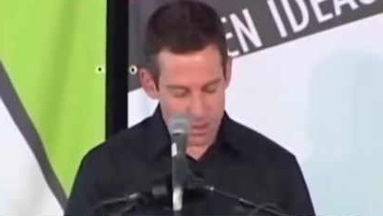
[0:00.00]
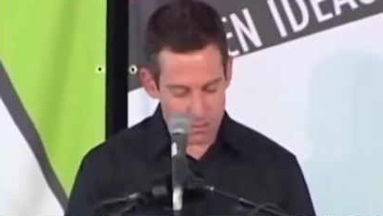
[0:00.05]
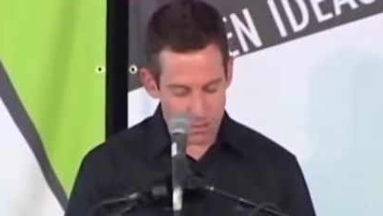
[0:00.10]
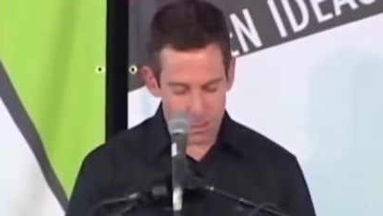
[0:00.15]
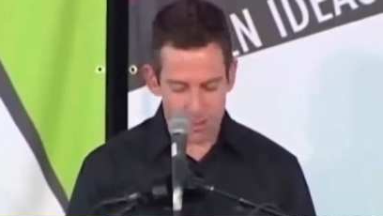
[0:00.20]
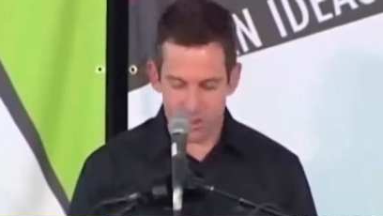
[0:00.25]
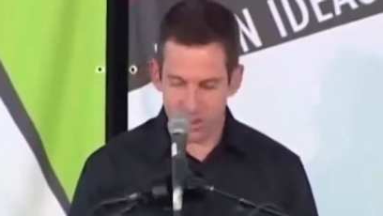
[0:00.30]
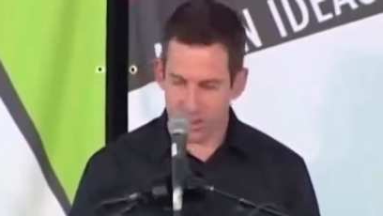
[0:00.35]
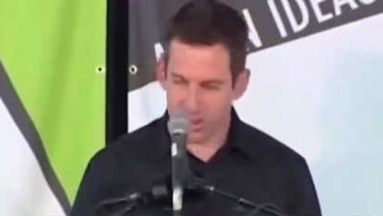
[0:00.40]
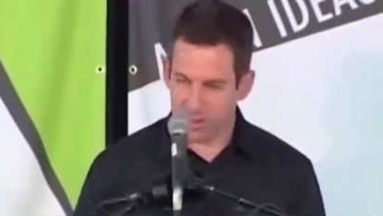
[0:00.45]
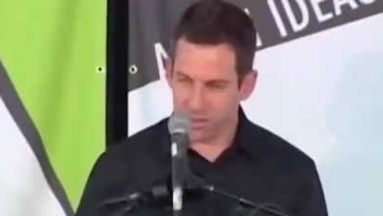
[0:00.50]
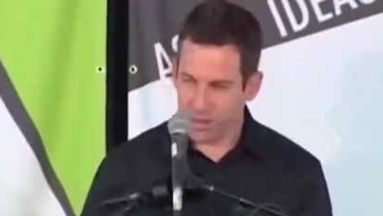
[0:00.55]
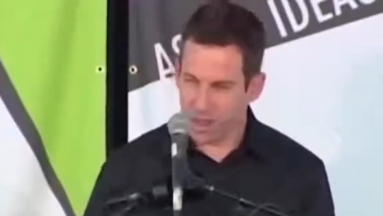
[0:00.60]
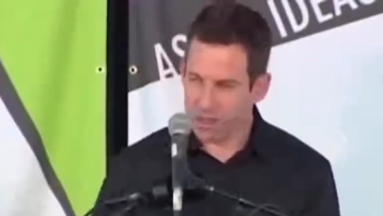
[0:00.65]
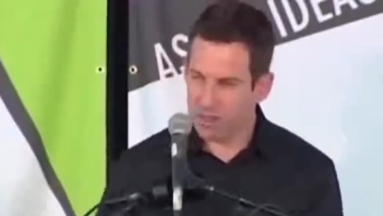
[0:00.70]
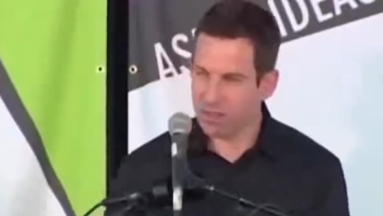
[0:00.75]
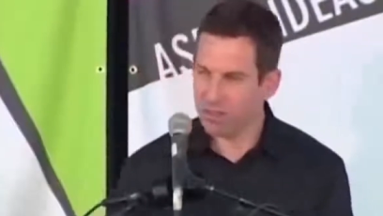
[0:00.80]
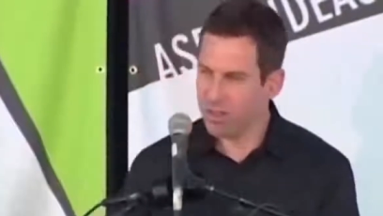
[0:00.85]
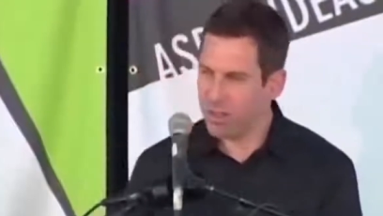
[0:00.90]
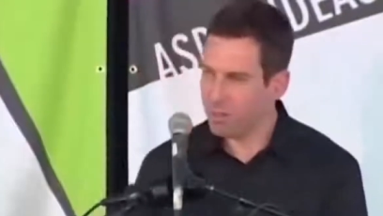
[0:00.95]
but
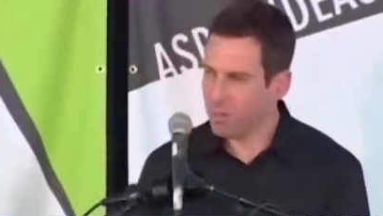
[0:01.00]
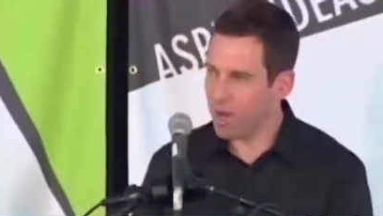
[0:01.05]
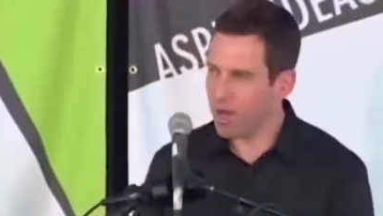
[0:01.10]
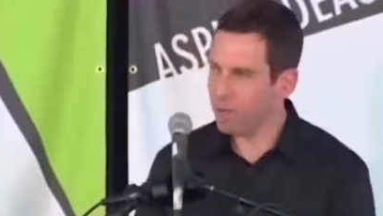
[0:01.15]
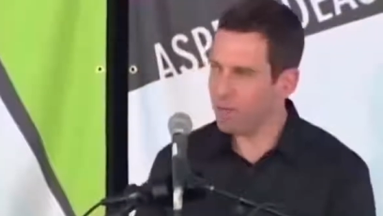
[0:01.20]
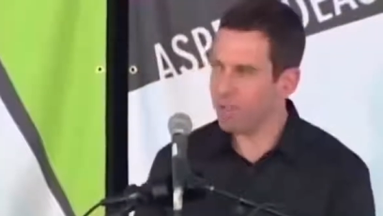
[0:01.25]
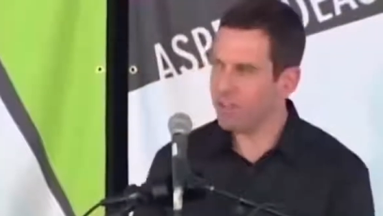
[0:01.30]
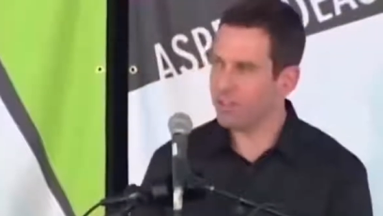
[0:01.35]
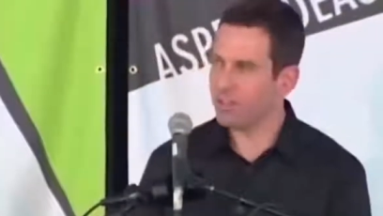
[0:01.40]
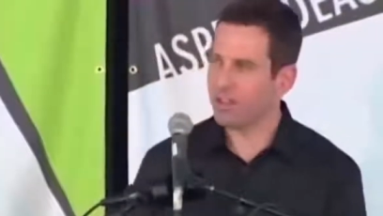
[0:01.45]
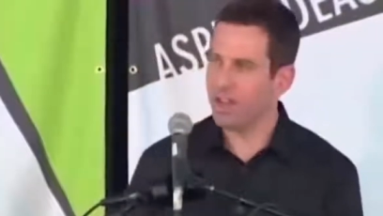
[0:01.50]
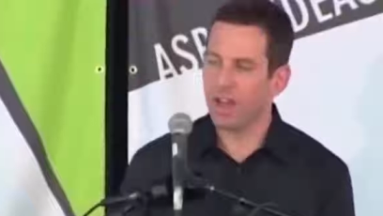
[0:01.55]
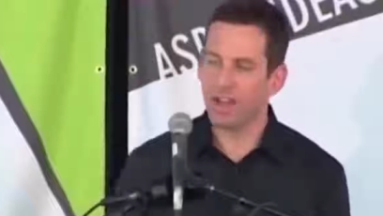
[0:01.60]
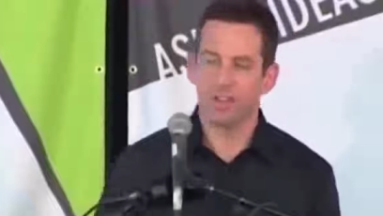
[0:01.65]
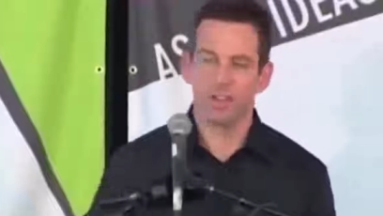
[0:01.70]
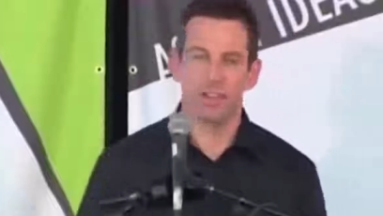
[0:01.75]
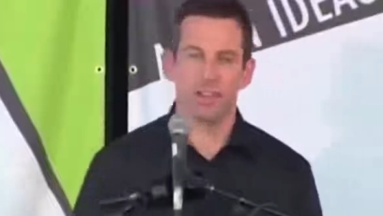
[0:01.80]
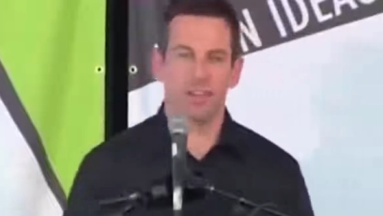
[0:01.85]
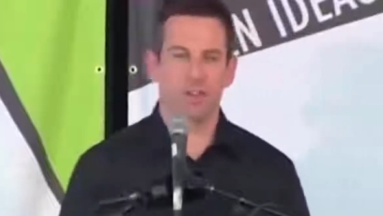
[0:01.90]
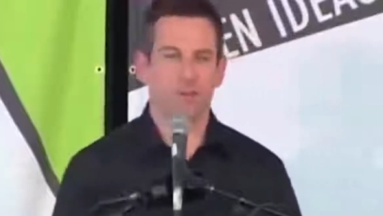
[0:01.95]
Satya Sai Baba is
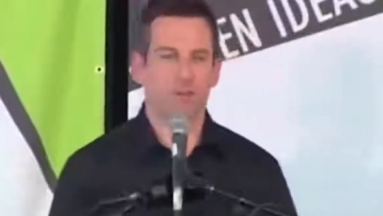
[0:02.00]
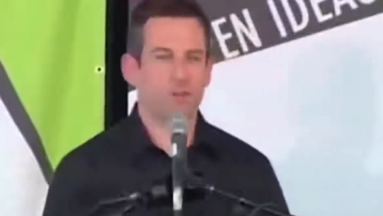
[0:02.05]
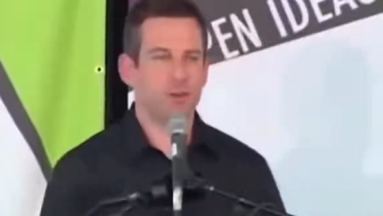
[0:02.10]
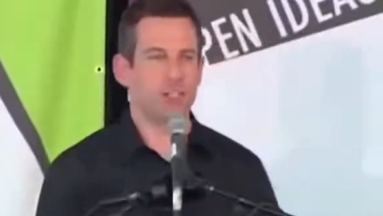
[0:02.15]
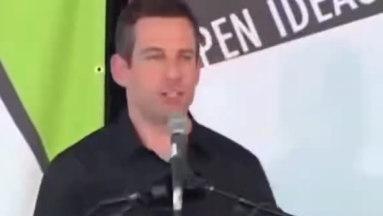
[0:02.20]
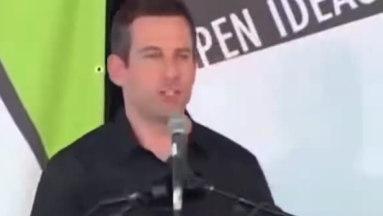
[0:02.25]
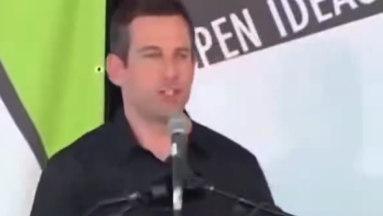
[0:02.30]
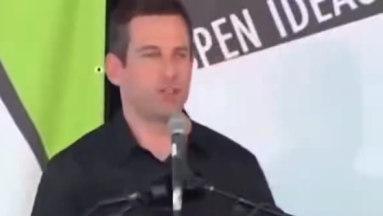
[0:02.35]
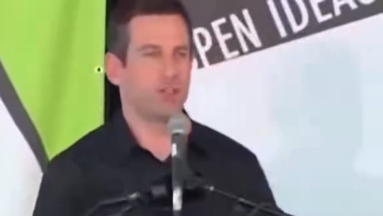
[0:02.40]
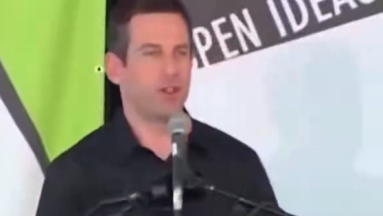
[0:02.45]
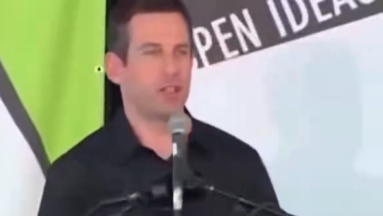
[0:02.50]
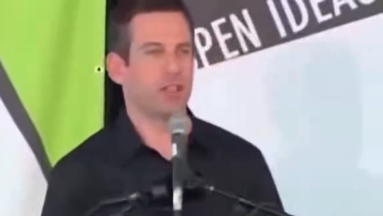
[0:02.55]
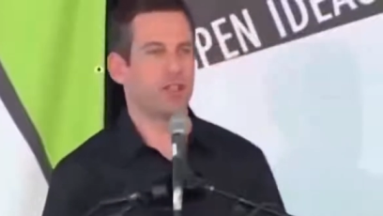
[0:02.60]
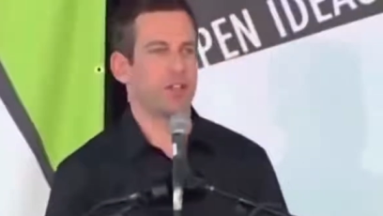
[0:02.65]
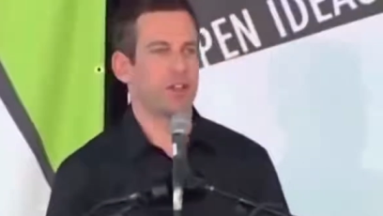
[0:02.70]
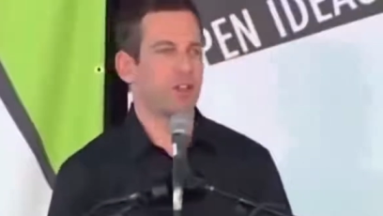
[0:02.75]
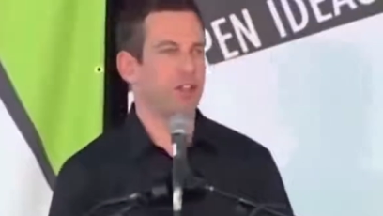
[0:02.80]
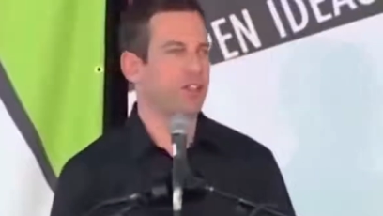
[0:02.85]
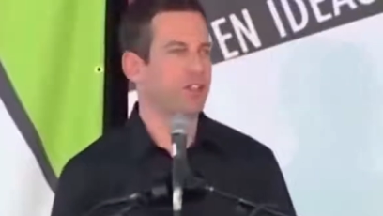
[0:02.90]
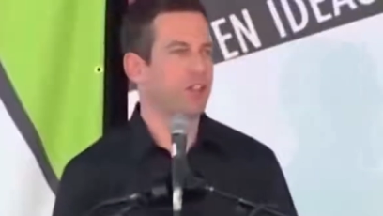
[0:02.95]
not a fringe
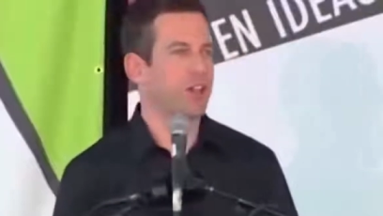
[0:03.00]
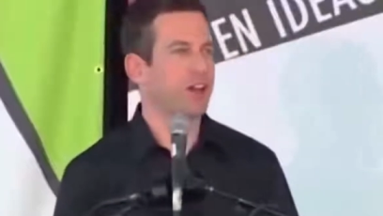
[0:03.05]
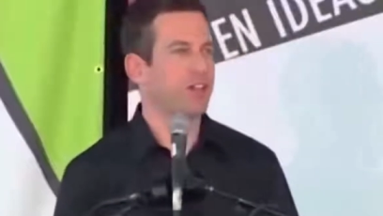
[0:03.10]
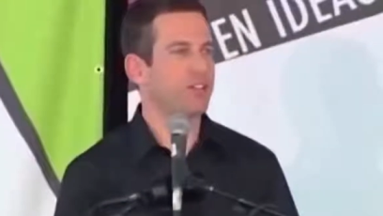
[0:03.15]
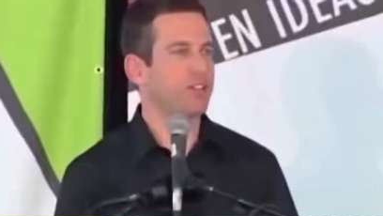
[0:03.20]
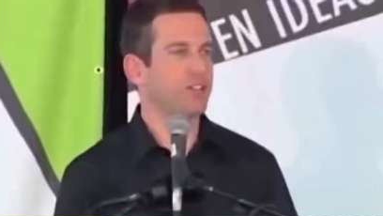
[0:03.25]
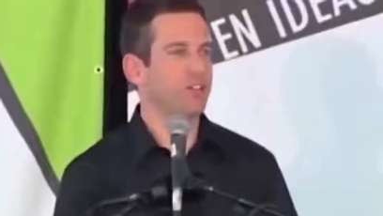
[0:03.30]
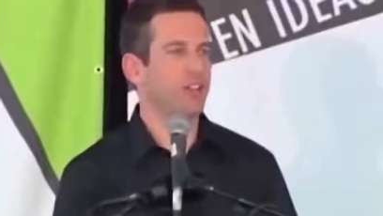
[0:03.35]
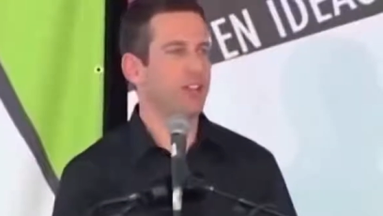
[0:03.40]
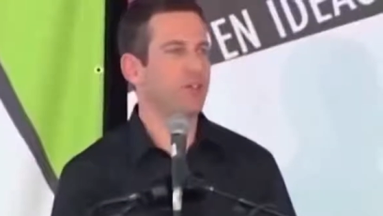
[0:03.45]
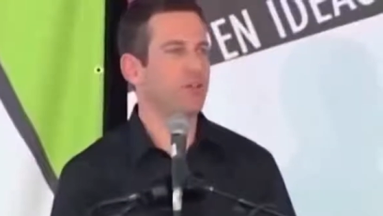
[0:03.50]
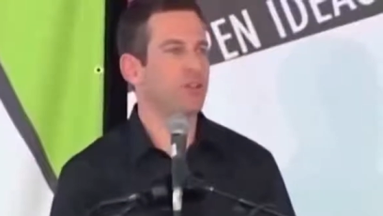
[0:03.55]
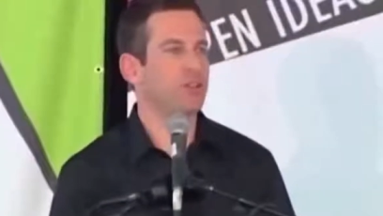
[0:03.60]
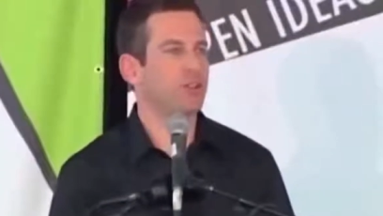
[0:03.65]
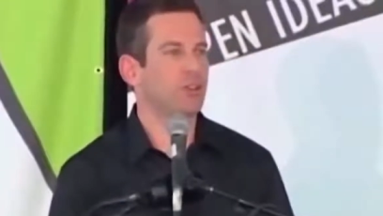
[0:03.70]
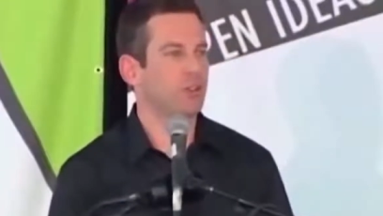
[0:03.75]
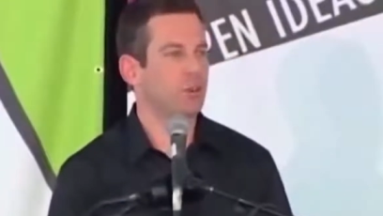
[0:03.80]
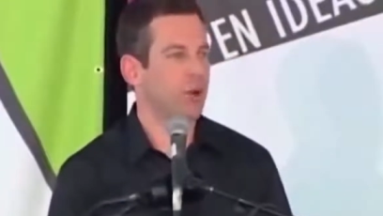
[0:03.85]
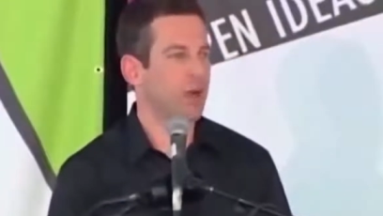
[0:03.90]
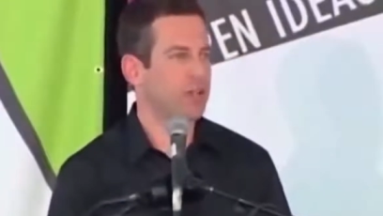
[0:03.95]
figure. He's not the David
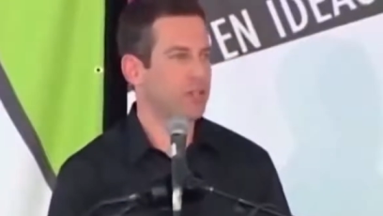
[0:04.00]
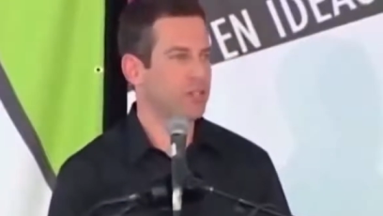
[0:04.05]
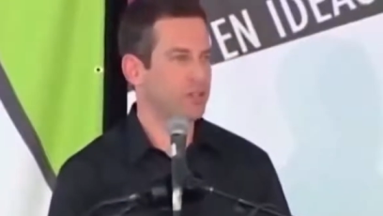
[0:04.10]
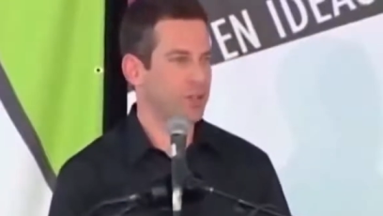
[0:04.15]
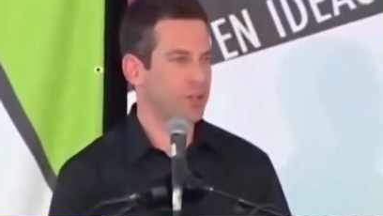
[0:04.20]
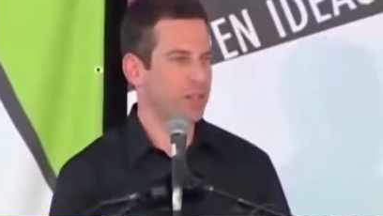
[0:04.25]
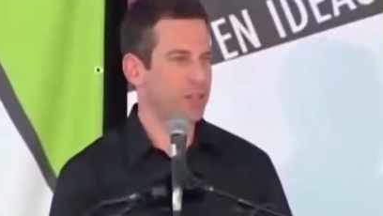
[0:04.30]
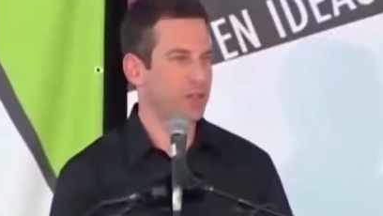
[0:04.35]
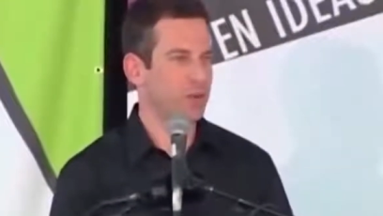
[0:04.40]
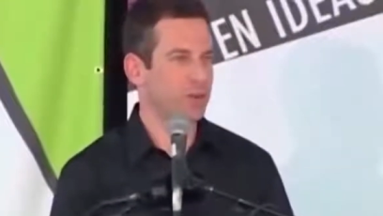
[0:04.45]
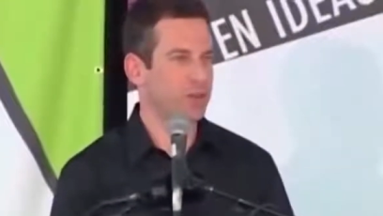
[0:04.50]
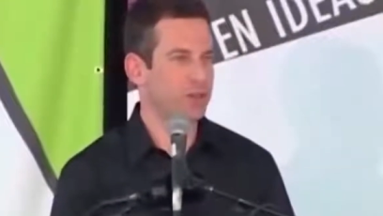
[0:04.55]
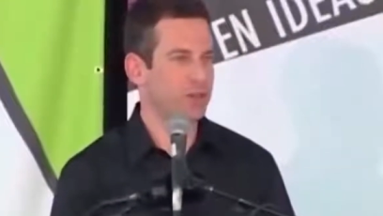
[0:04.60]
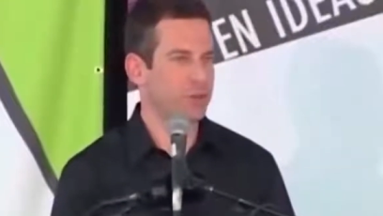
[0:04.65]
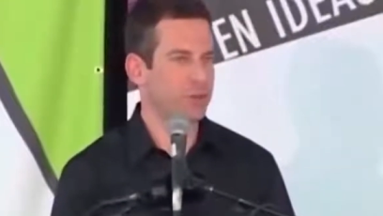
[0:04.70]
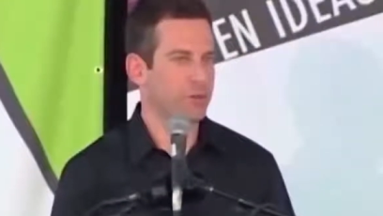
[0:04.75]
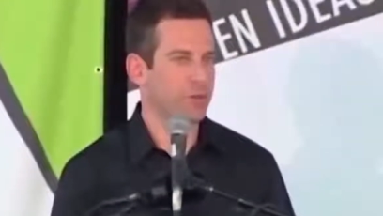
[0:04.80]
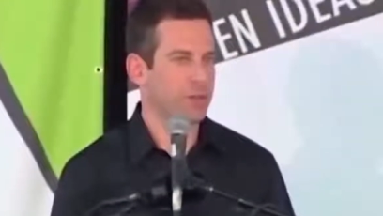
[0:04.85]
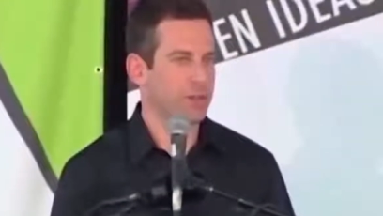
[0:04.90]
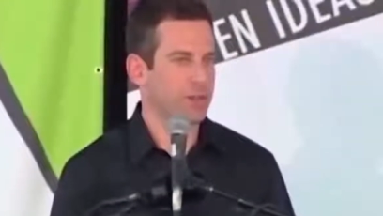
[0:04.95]
Koresh of
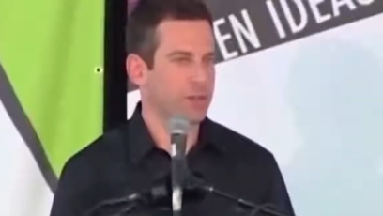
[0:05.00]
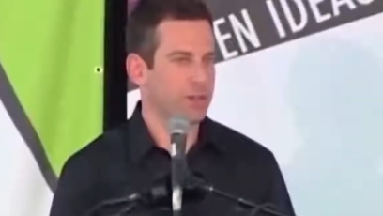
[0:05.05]
Hinduism.